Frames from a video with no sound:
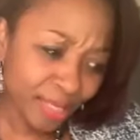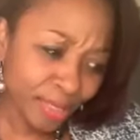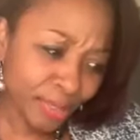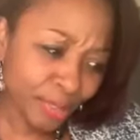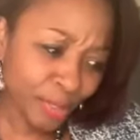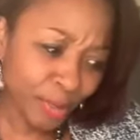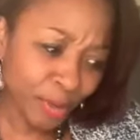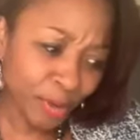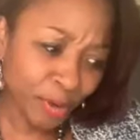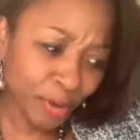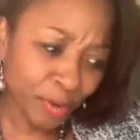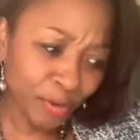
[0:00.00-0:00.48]

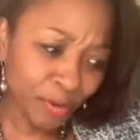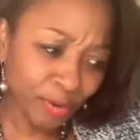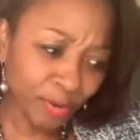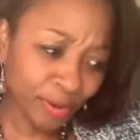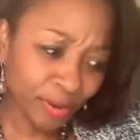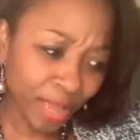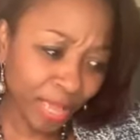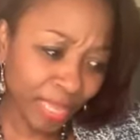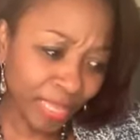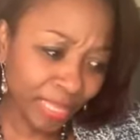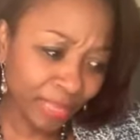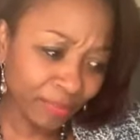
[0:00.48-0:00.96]
so
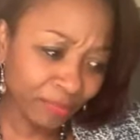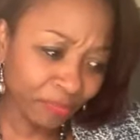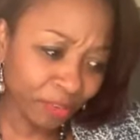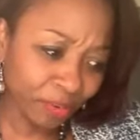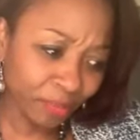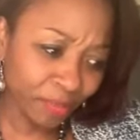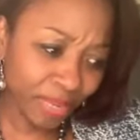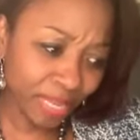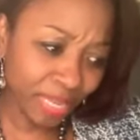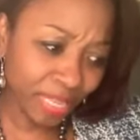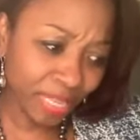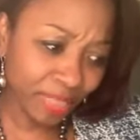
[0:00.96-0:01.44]
I, for
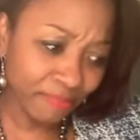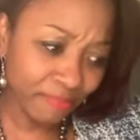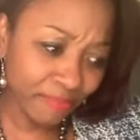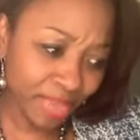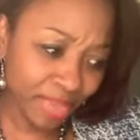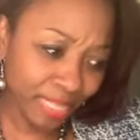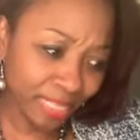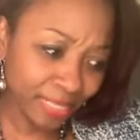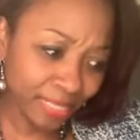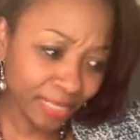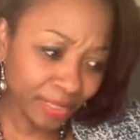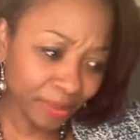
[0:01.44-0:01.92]
me, it
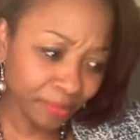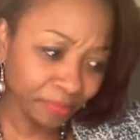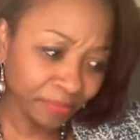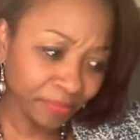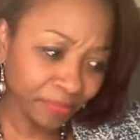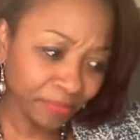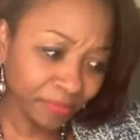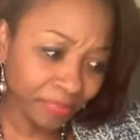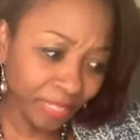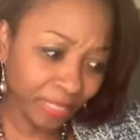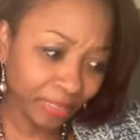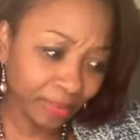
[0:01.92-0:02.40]
means
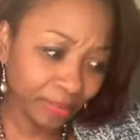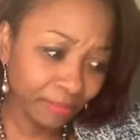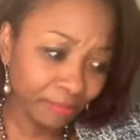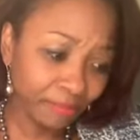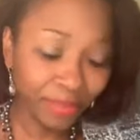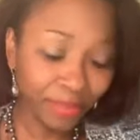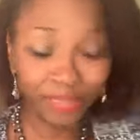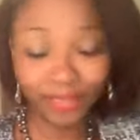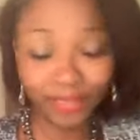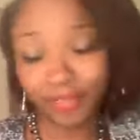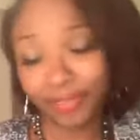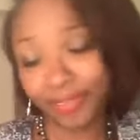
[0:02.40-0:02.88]
something.
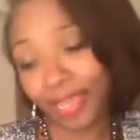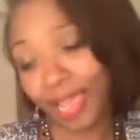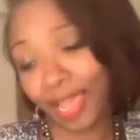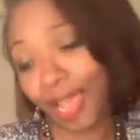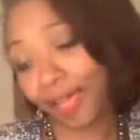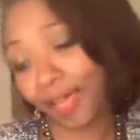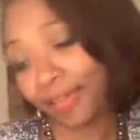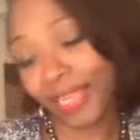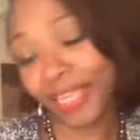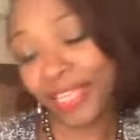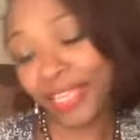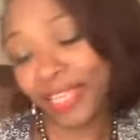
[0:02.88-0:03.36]
But
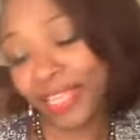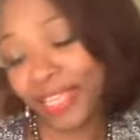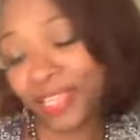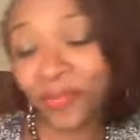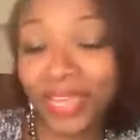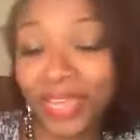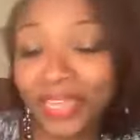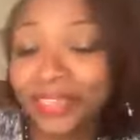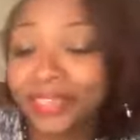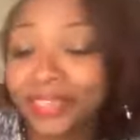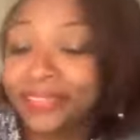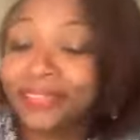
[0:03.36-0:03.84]
yeah,
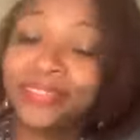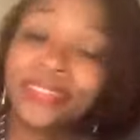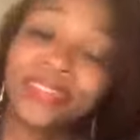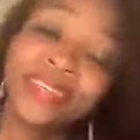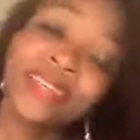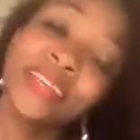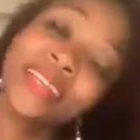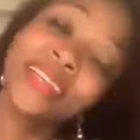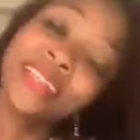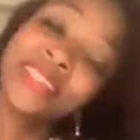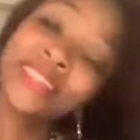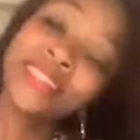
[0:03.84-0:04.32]
anyway,
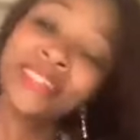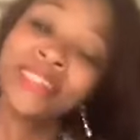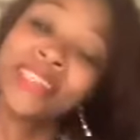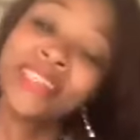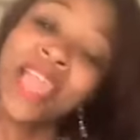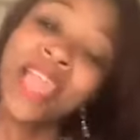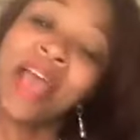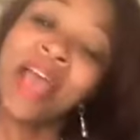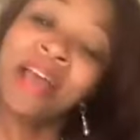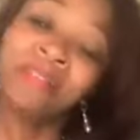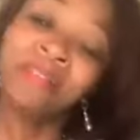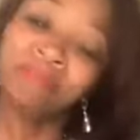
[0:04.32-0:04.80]

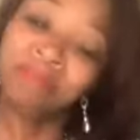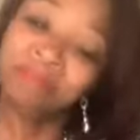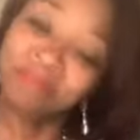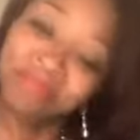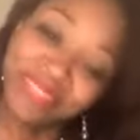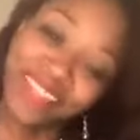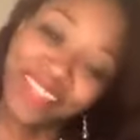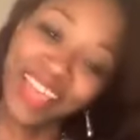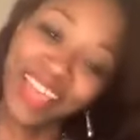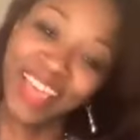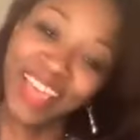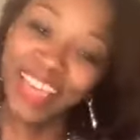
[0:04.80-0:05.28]

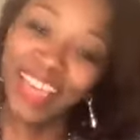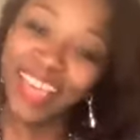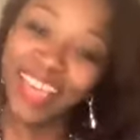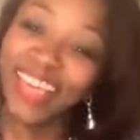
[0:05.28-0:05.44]
yeah.